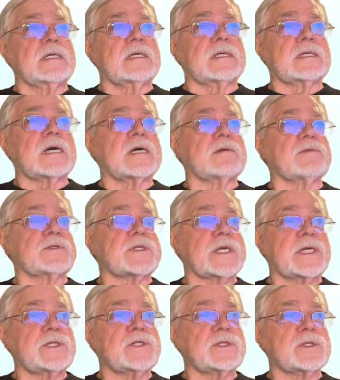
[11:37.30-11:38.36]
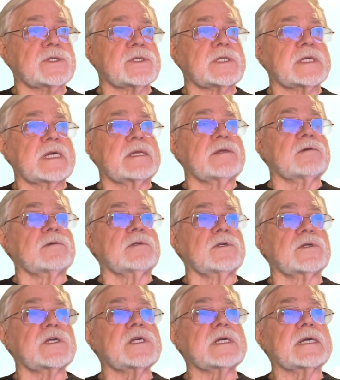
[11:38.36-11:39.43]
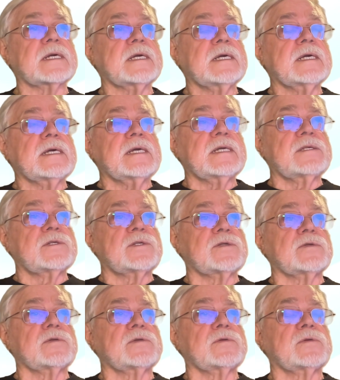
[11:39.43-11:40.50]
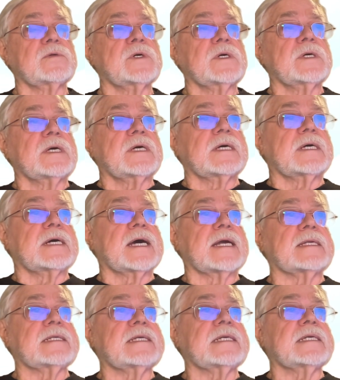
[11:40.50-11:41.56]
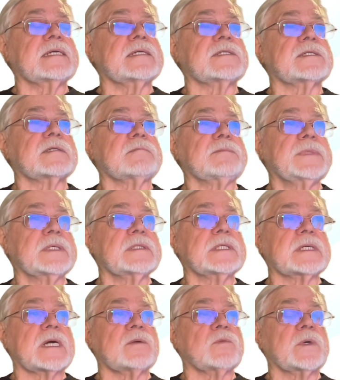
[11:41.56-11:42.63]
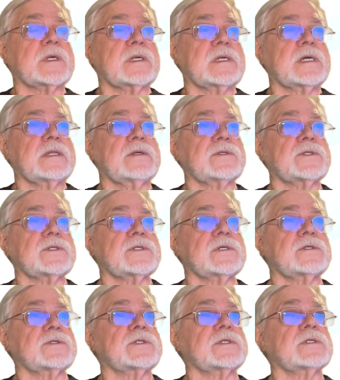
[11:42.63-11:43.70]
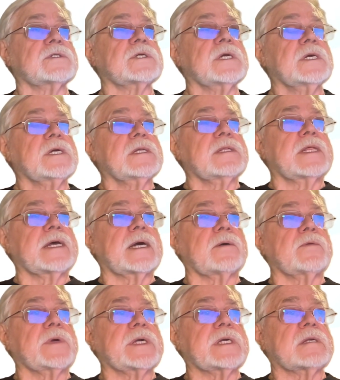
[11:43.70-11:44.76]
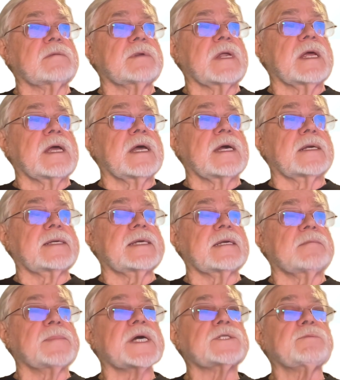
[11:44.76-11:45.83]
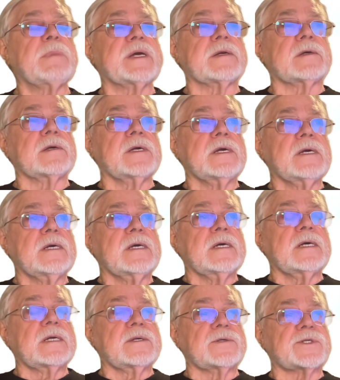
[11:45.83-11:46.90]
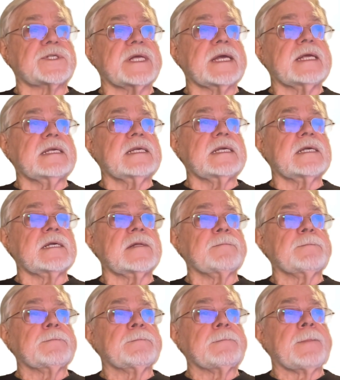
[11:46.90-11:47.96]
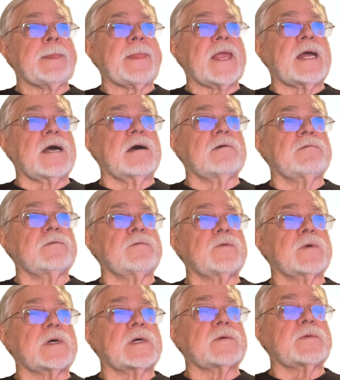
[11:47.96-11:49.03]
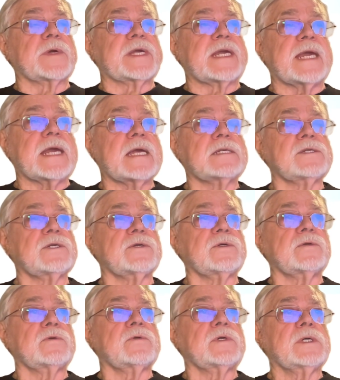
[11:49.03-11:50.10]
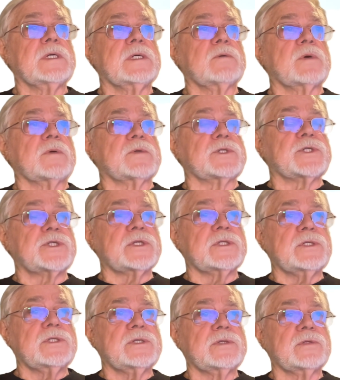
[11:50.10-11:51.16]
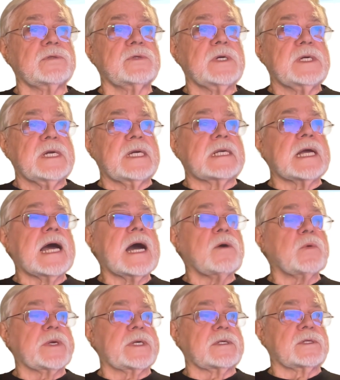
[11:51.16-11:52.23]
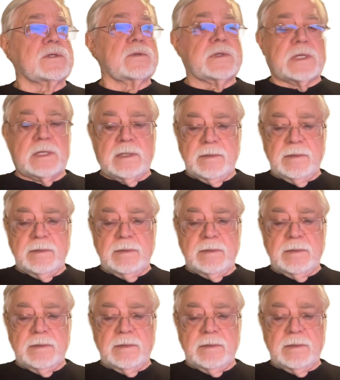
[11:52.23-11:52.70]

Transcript: conversations together, looking into ideas and building on one another's notions, that we can get a much better understanding of what we can do, what we should do, and how we can do it.